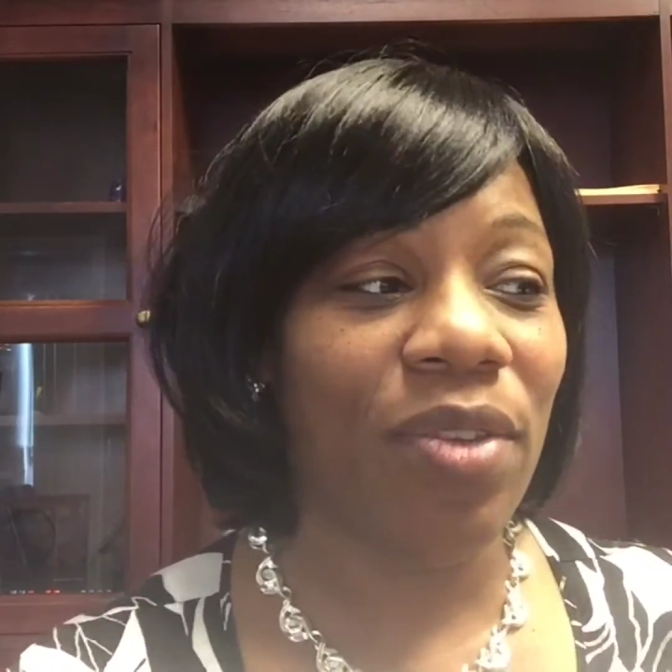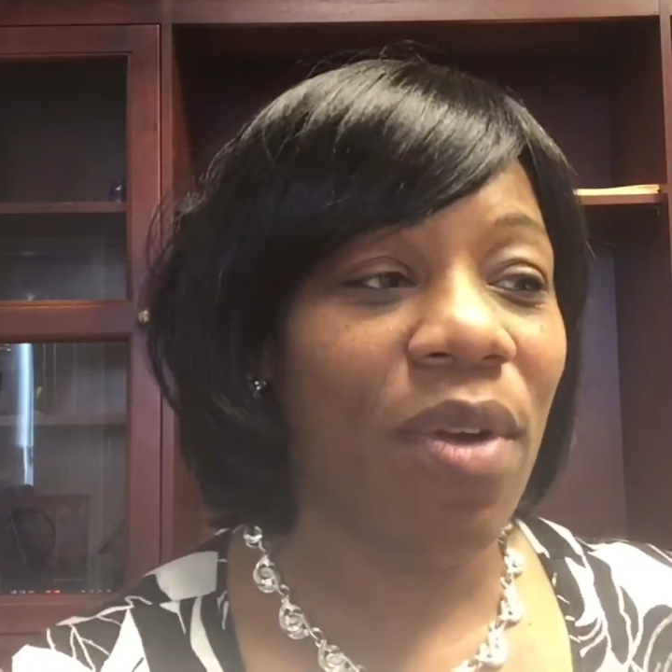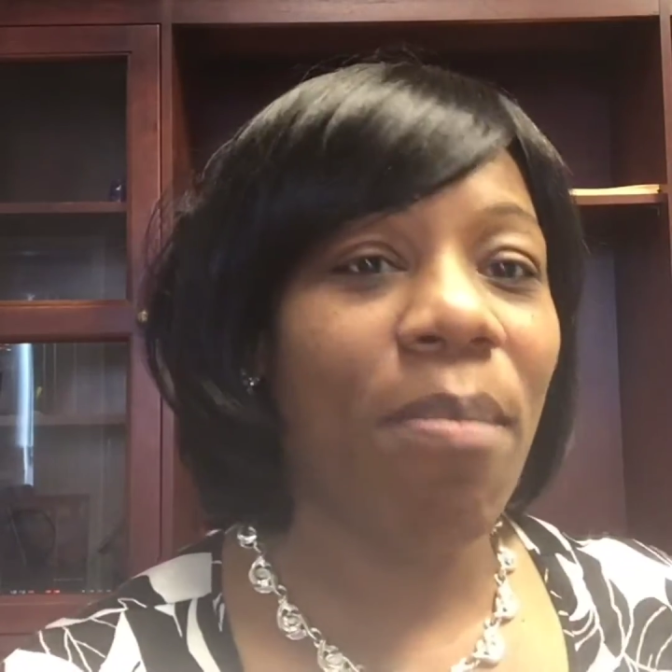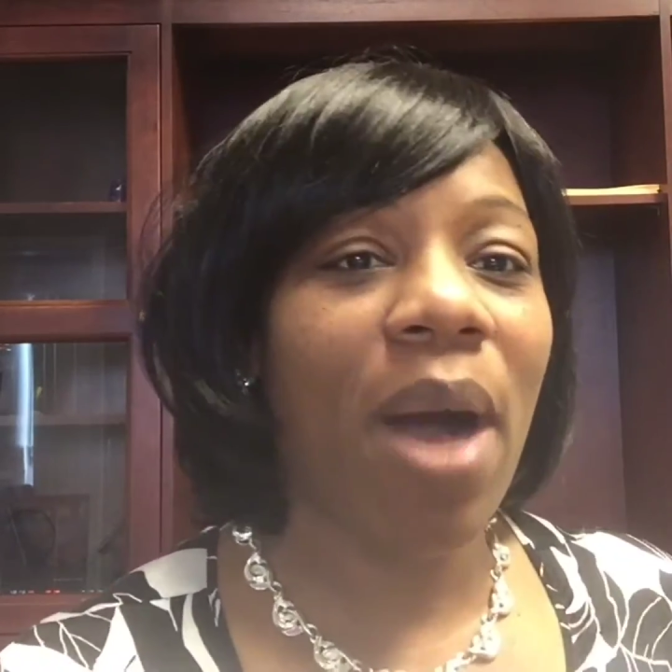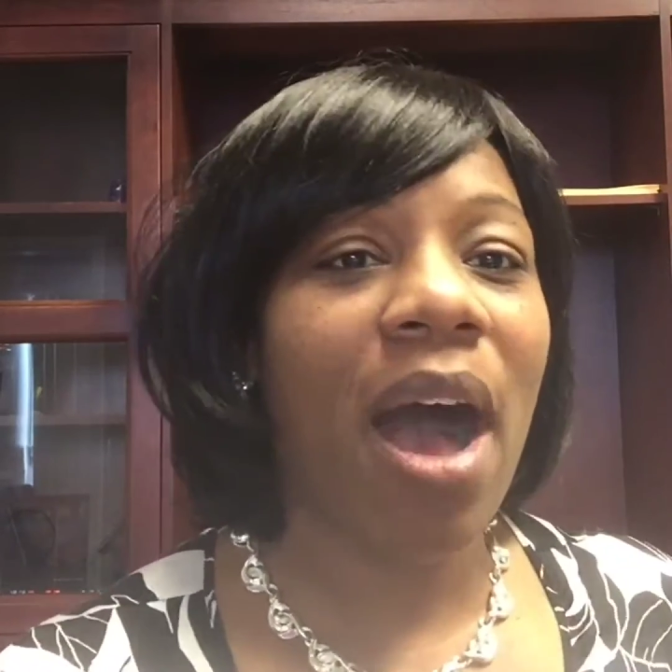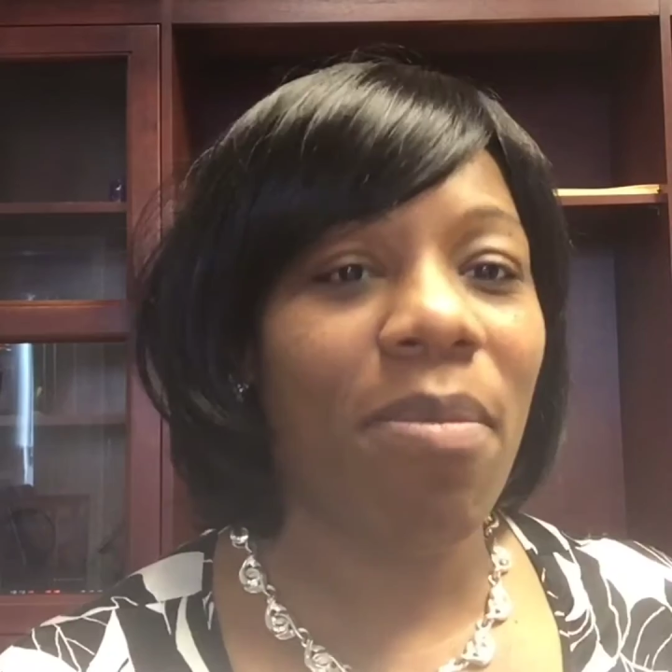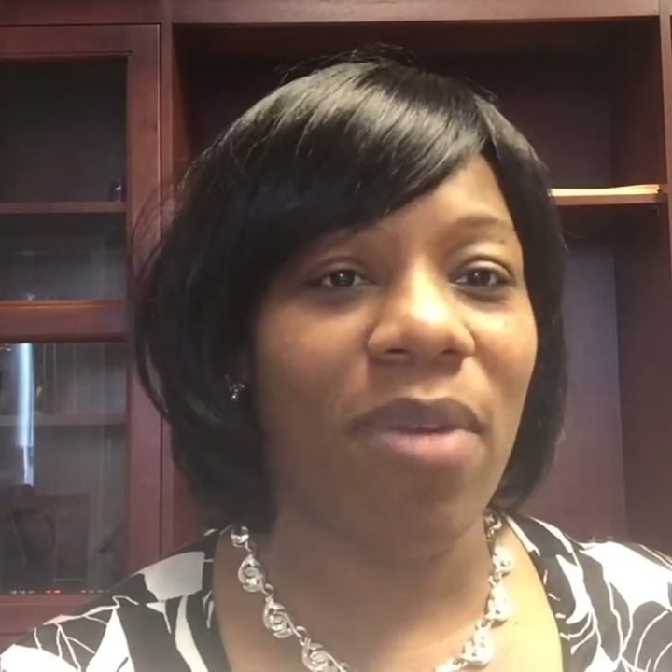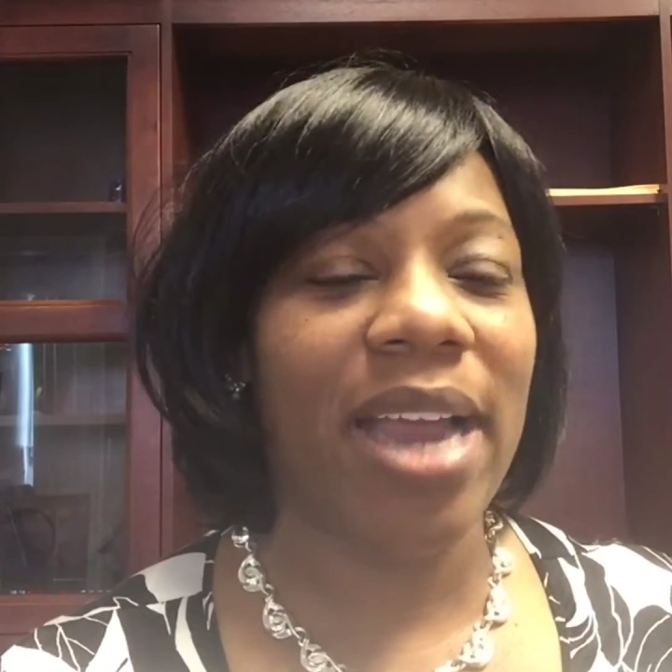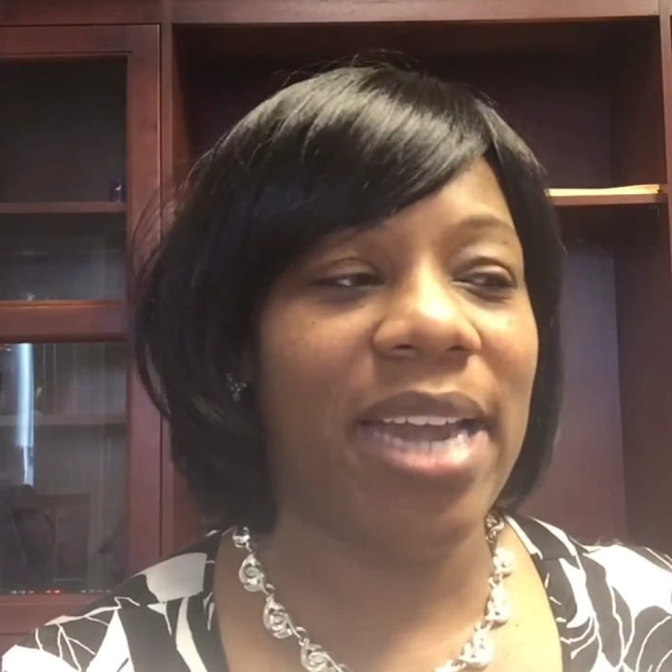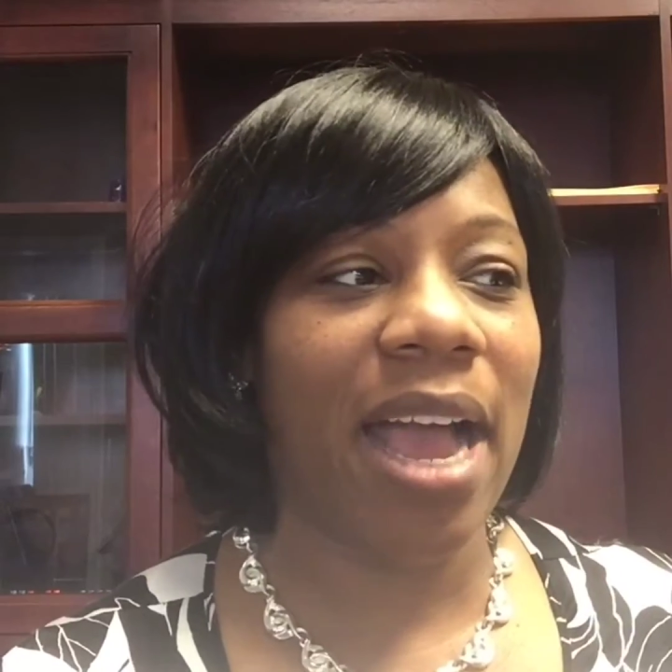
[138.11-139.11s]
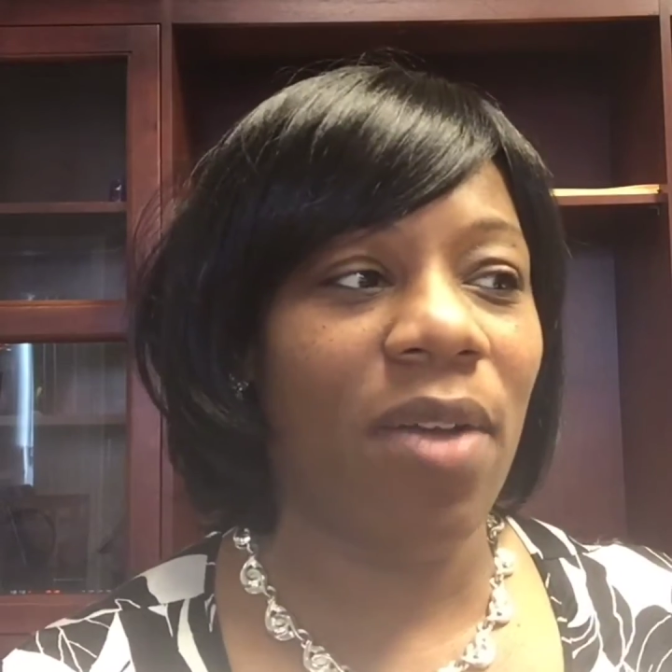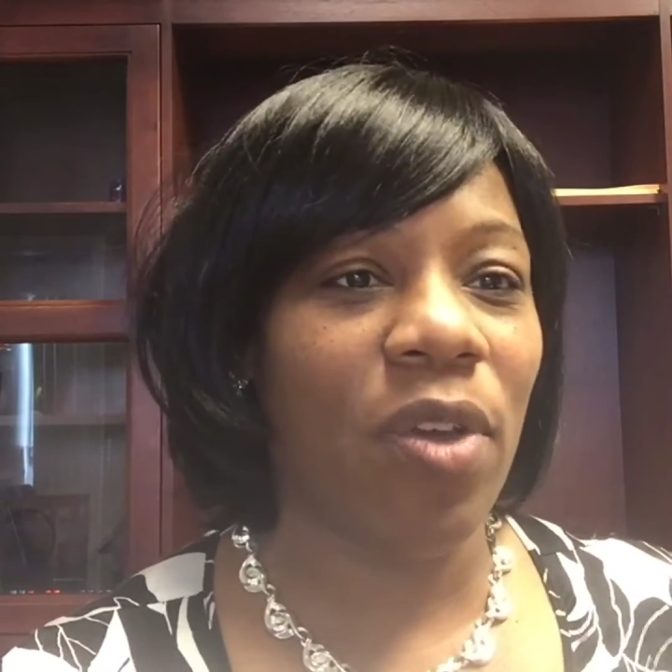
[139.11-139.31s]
You're a mom right now.